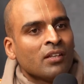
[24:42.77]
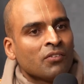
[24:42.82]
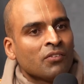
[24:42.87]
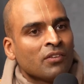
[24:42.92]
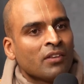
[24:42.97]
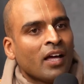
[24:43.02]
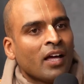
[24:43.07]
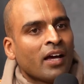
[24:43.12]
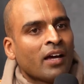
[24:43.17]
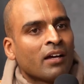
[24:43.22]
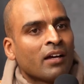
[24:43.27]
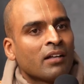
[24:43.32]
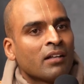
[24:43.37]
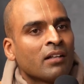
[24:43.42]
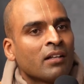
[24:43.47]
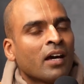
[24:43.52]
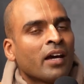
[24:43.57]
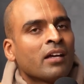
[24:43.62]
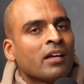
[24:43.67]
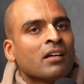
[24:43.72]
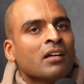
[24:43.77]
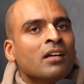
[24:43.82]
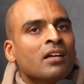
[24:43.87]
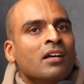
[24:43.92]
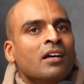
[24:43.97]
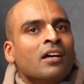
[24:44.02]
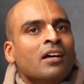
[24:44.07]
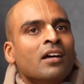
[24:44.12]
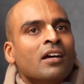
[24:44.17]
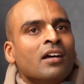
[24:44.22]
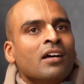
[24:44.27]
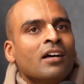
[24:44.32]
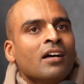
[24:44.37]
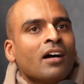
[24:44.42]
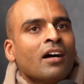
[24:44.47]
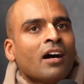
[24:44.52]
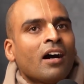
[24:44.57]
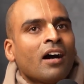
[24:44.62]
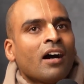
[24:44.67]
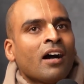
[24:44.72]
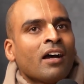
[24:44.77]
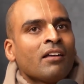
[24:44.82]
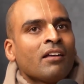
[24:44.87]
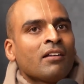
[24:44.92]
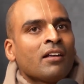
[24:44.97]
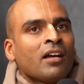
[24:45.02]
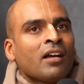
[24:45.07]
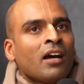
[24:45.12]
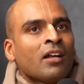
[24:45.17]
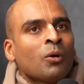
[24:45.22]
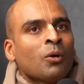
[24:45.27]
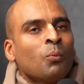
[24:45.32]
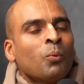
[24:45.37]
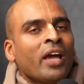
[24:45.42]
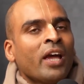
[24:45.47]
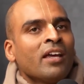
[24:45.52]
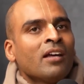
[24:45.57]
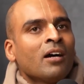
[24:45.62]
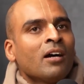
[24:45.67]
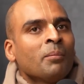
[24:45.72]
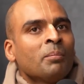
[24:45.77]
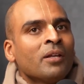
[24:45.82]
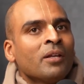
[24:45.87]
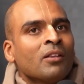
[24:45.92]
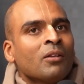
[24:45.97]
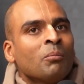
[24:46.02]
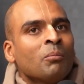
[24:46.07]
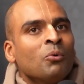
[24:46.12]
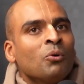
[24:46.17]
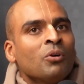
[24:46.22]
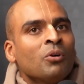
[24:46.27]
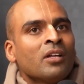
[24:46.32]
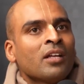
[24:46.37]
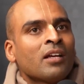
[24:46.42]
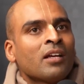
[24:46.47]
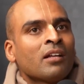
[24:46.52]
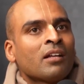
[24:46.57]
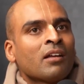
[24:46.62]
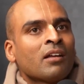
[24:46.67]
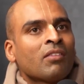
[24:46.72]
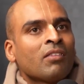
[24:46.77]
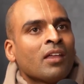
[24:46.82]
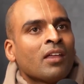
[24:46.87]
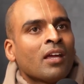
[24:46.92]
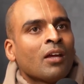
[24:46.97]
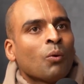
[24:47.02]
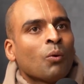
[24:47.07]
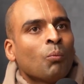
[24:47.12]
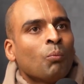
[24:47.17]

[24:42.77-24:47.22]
is that? Like, I kind of wake up in the morning and I think,